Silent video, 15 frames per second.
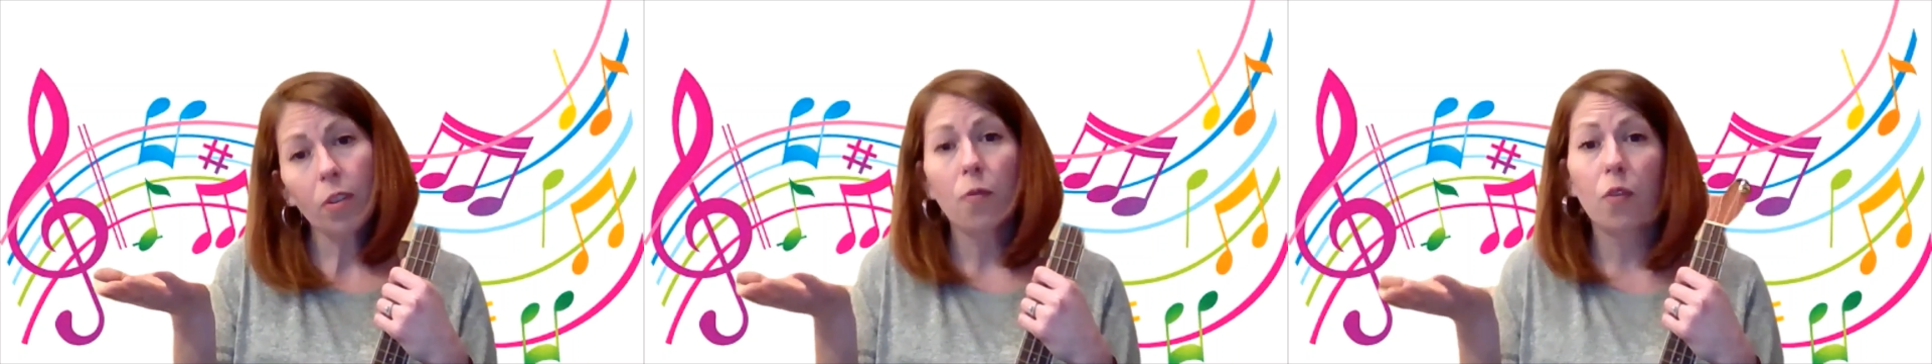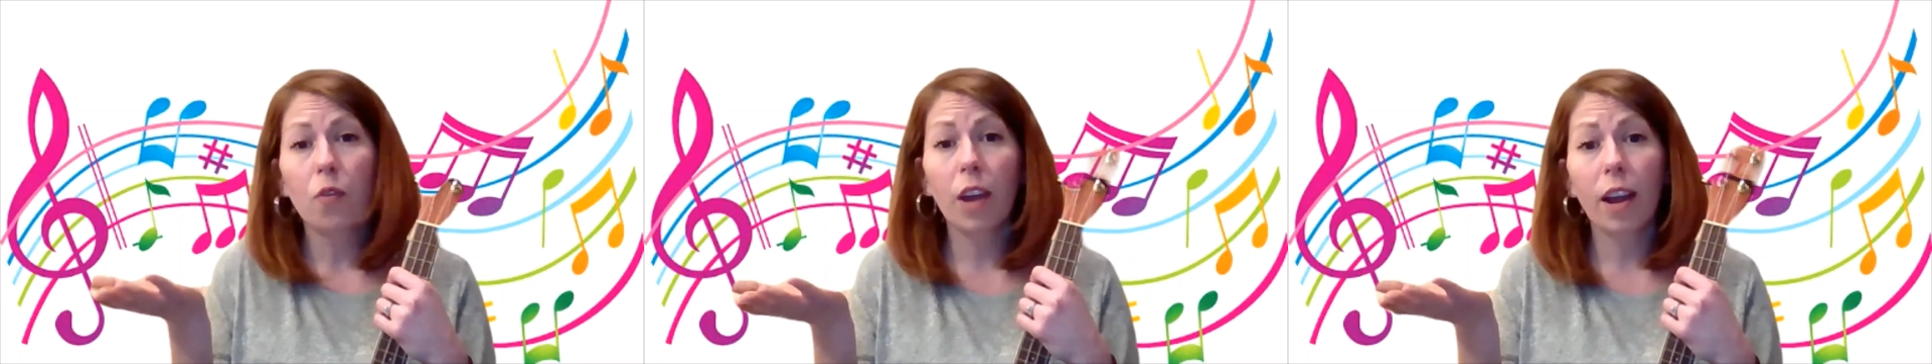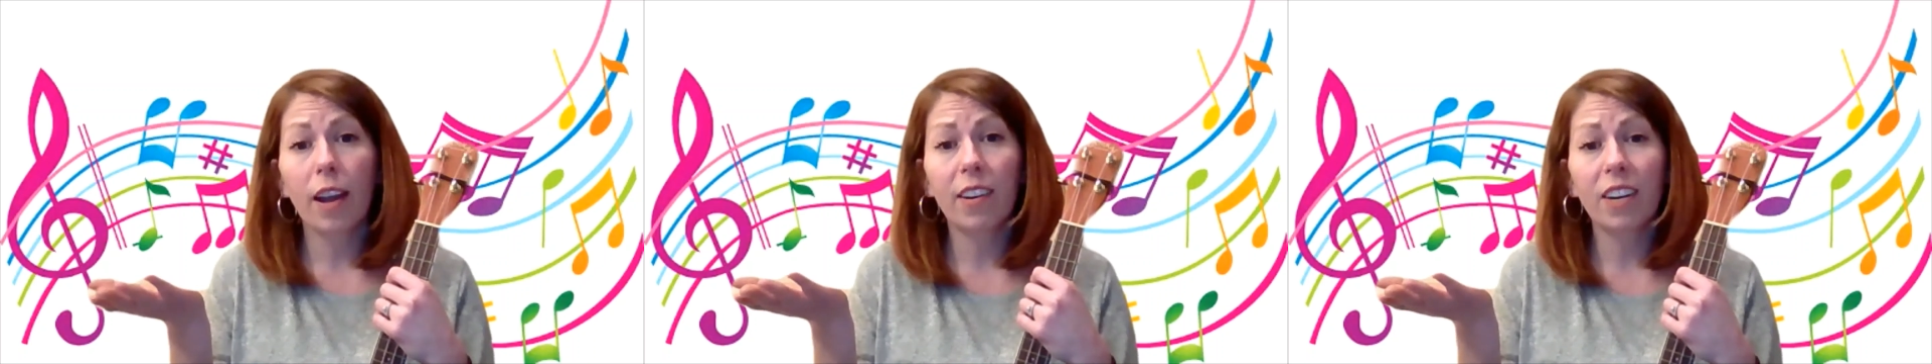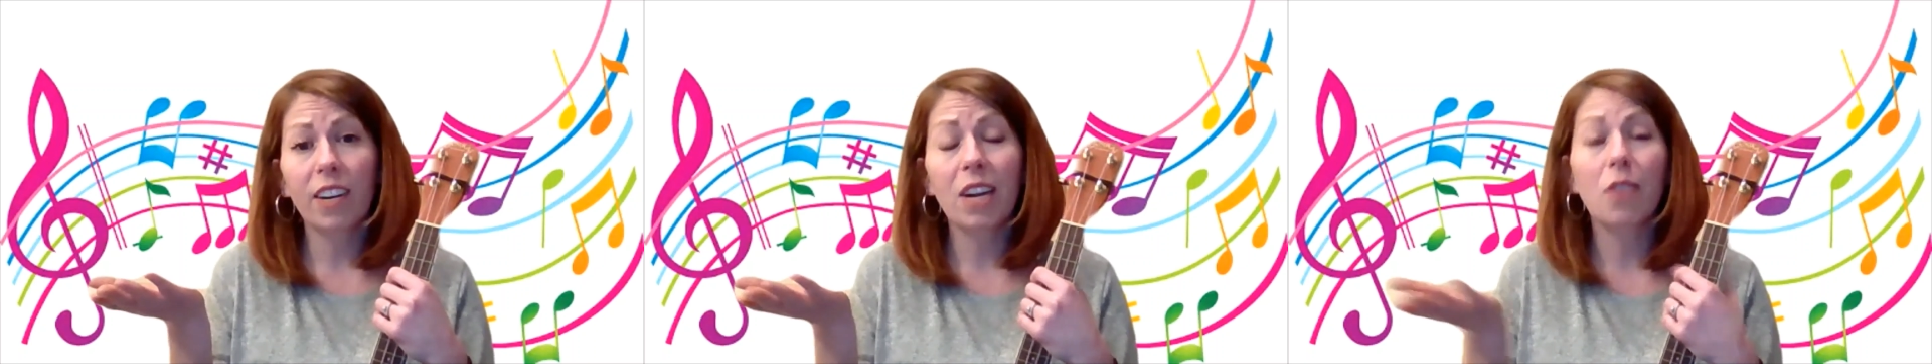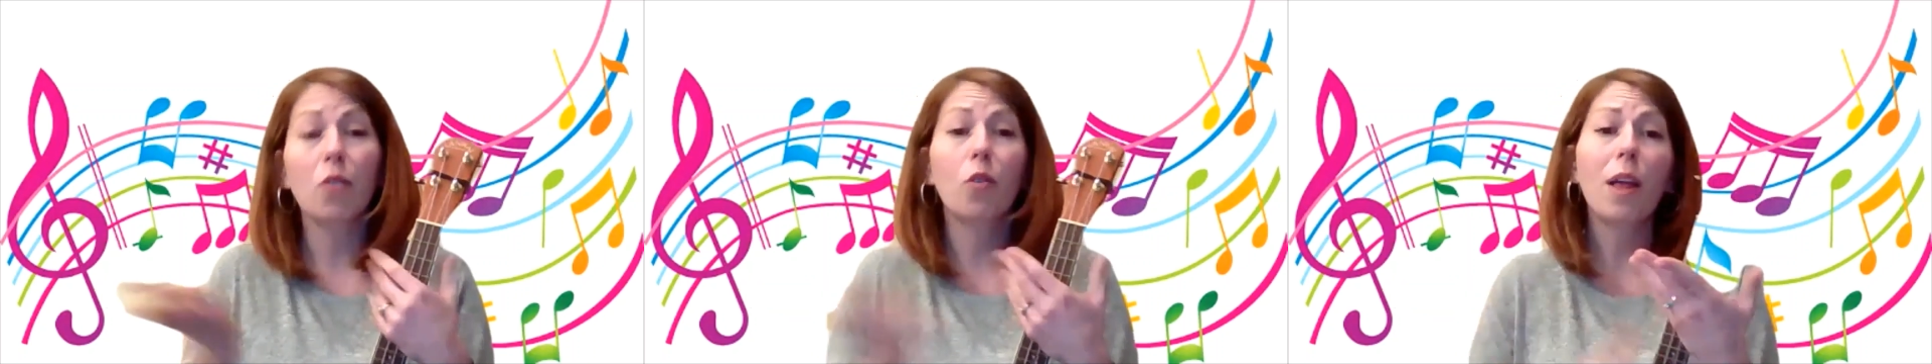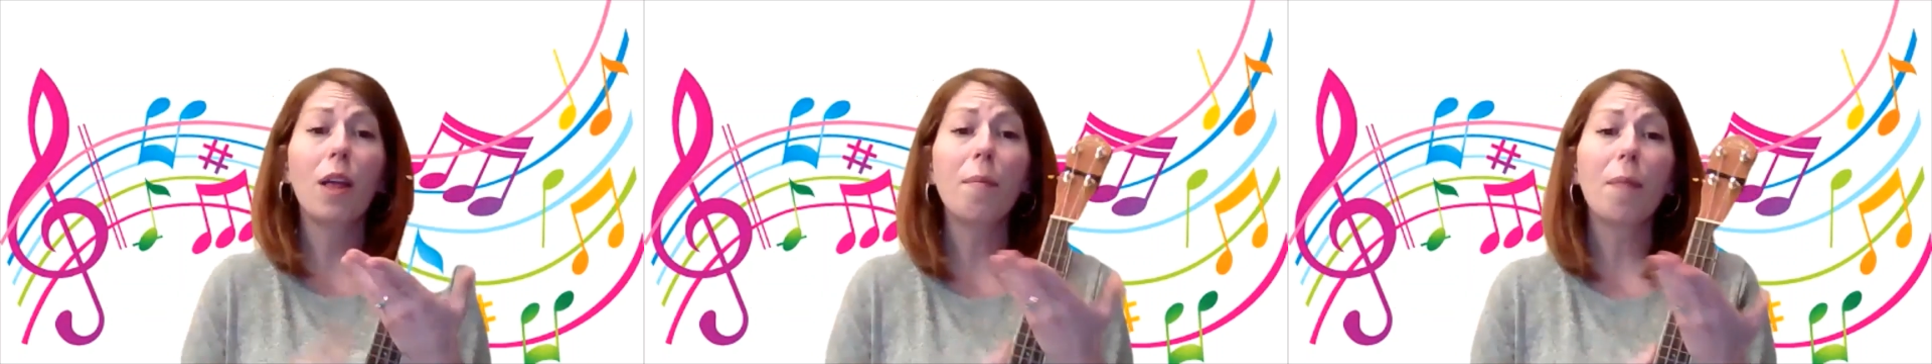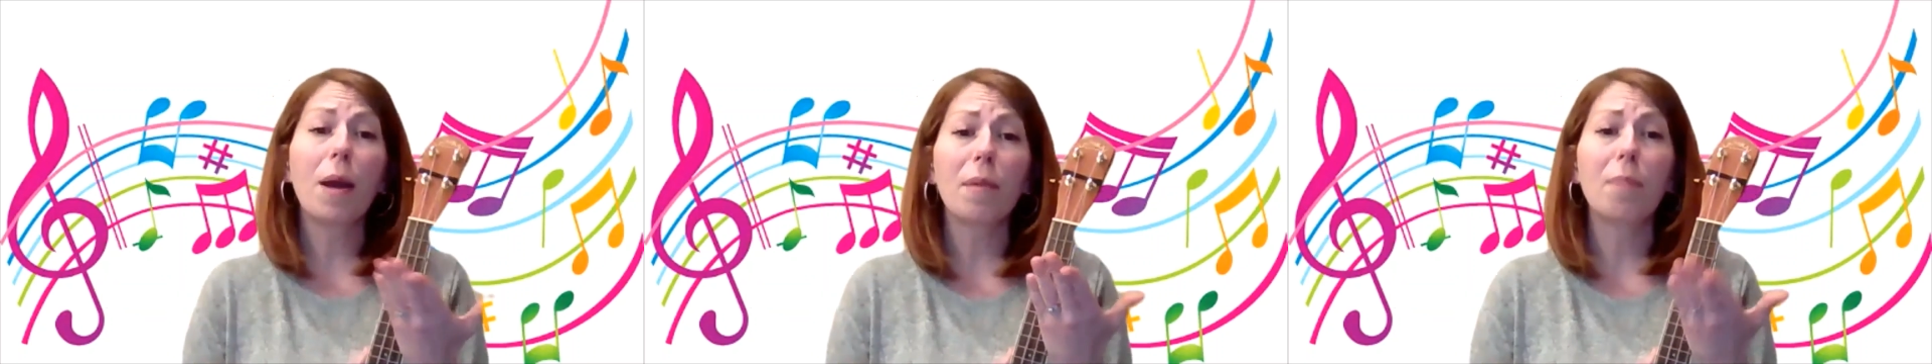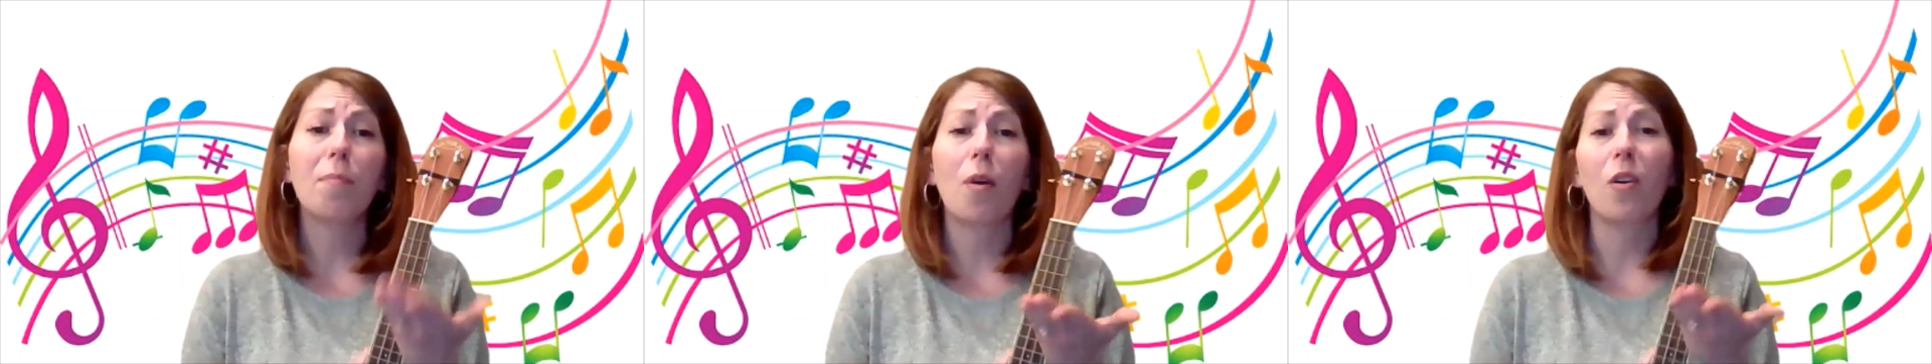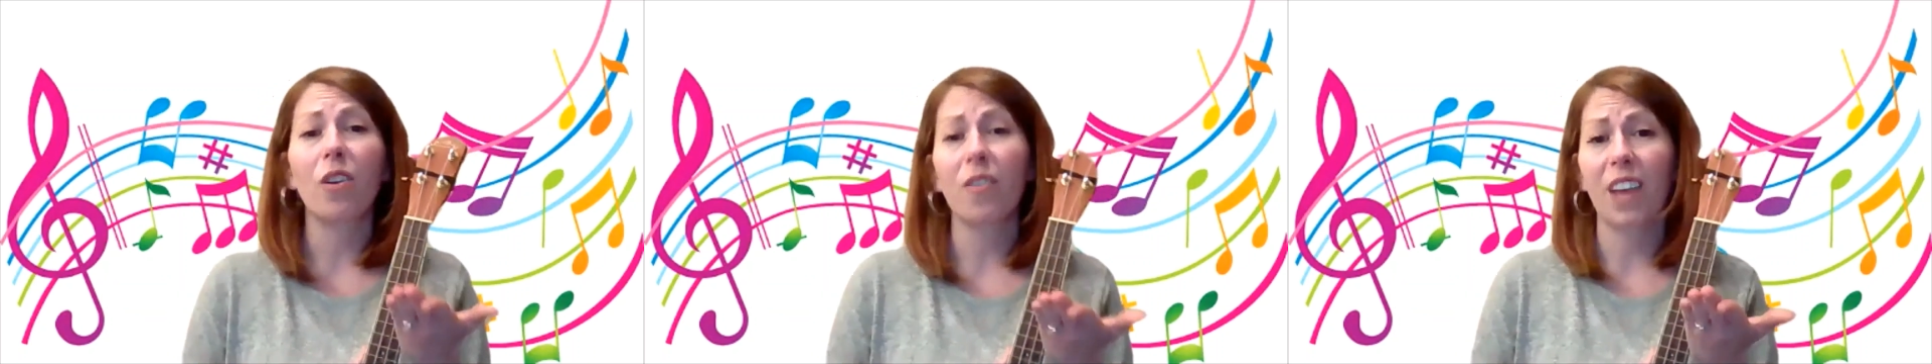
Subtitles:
for that area, or that might be part